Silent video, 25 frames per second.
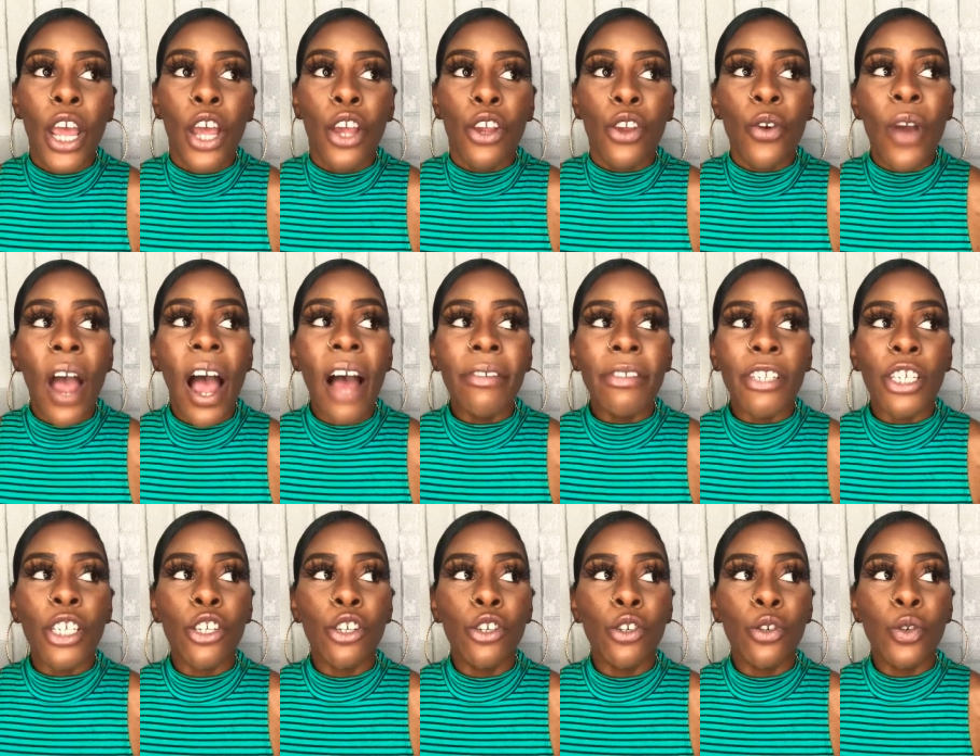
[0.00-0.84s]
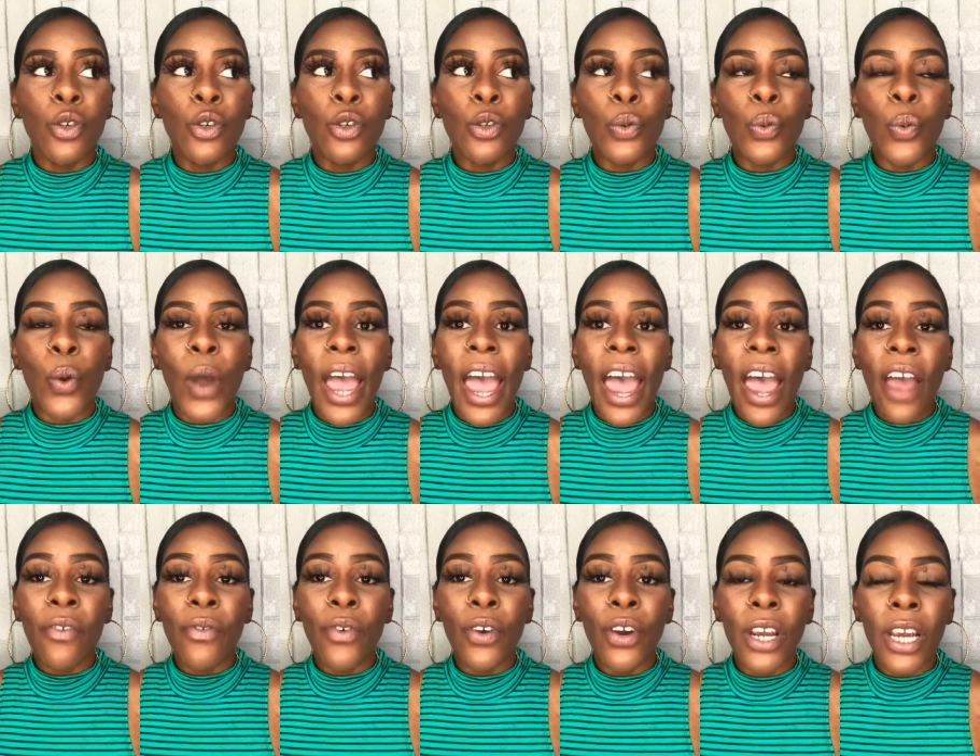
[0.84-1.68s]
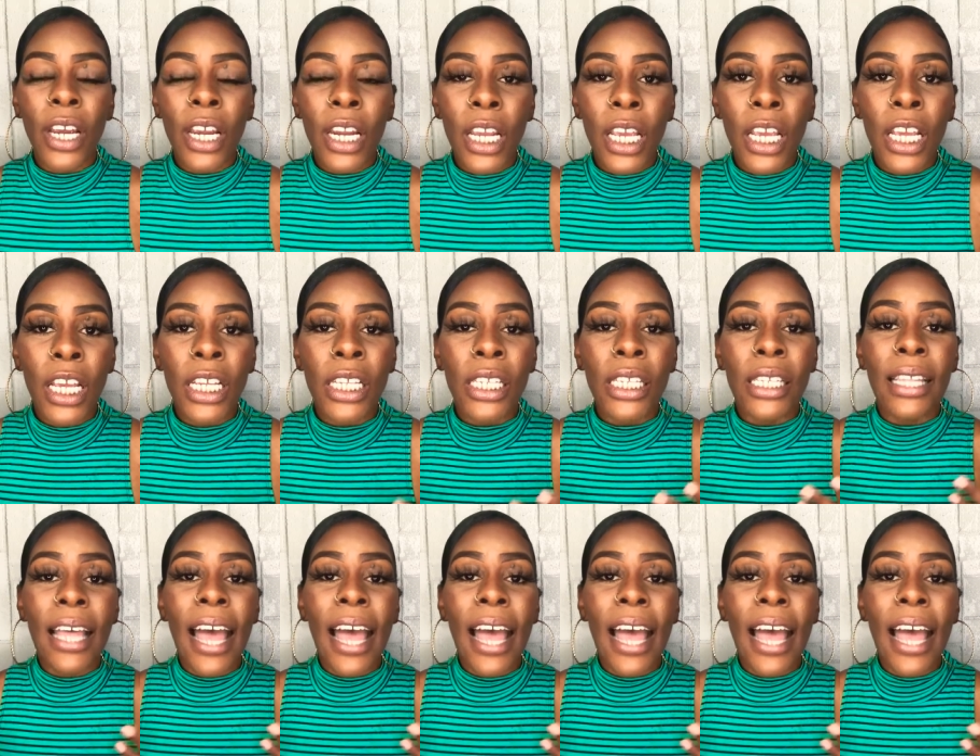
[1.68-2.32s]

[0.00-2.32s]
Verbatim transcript: you have to use whatever it is